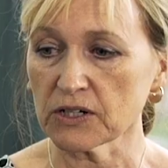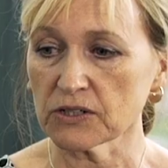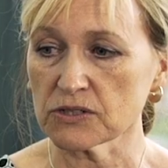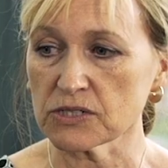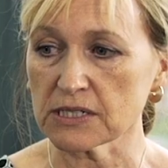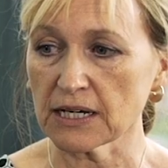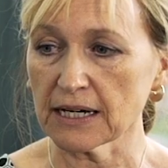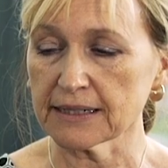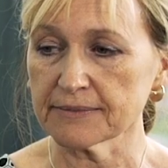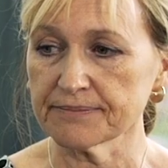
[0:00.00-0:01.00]
could
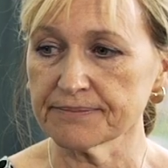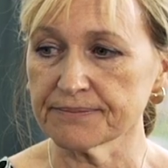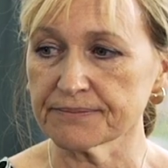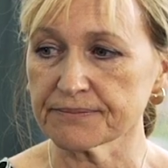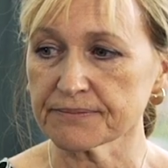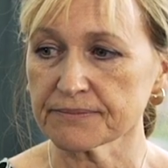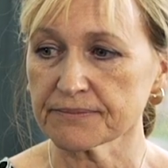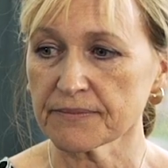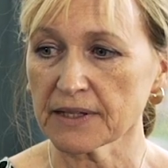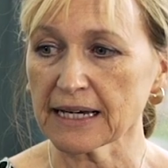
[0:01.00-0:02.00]

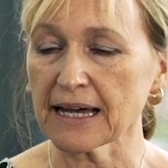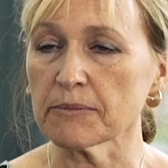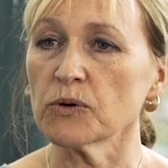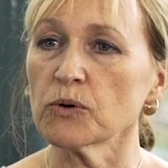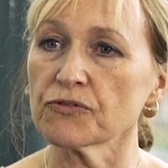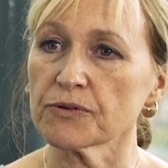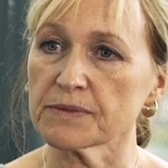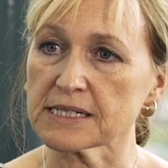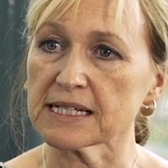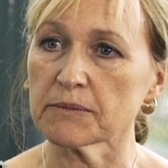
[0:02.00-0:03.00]
get more from the
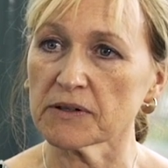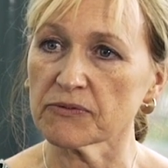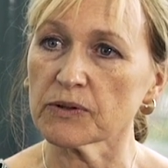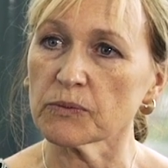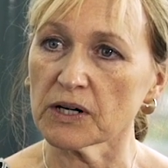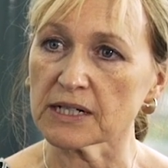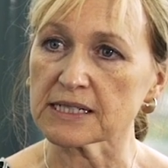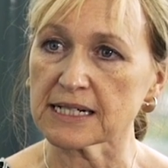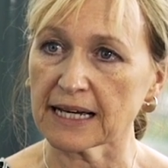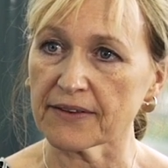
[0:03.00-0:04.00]
team if we work
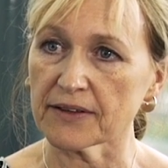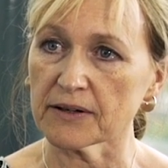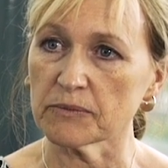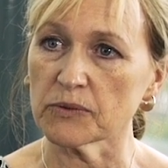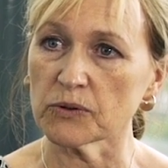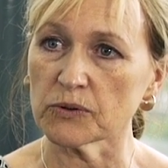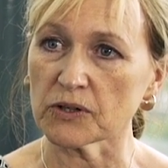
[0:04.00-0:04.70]
together more